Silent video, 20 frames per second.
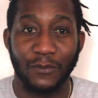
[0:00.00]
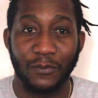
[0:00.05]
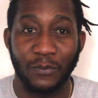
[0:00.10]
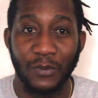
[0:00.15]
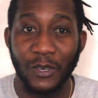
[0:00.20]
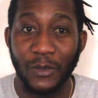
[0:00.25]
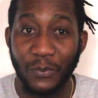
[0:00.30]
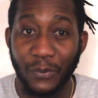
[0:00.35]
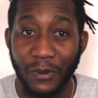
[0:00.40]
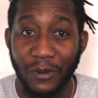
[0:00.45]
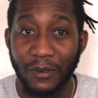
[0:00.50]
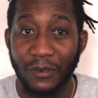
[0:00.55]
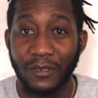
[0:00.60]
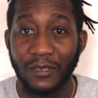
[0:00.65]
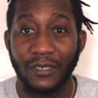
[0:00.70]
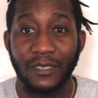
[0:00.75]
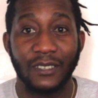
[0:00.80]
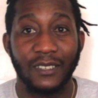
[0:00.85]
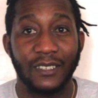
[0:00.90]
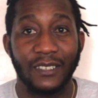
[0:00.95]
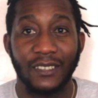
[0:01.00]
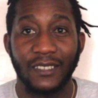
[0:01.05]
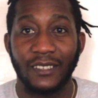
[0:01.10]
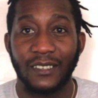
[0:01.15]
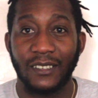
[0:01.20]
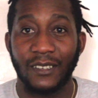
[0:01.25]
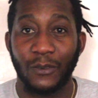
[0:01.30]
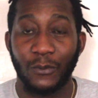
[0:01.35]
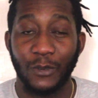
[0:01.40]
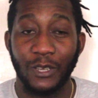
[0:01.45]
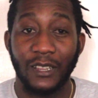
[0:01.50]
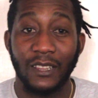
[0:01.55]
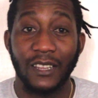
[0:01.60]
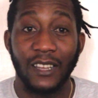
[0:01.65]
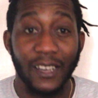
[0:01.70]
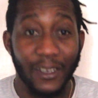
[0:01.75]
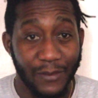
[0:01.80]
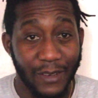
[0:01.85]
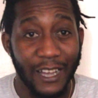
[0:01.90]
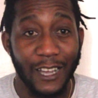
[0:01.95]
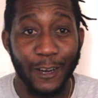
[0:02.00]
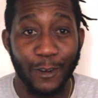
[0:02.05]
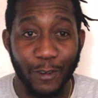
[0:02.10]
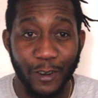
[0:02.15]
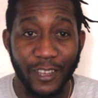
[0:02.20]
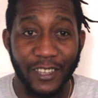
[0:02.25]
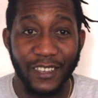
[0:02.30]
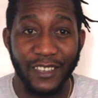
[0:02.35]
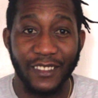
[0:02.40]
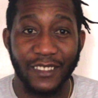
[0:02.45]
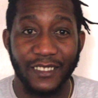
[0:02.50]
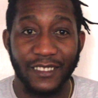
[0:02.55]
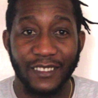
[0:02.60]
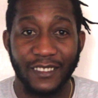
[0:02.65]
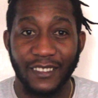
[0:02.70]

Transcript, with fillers: people. We love our cricket.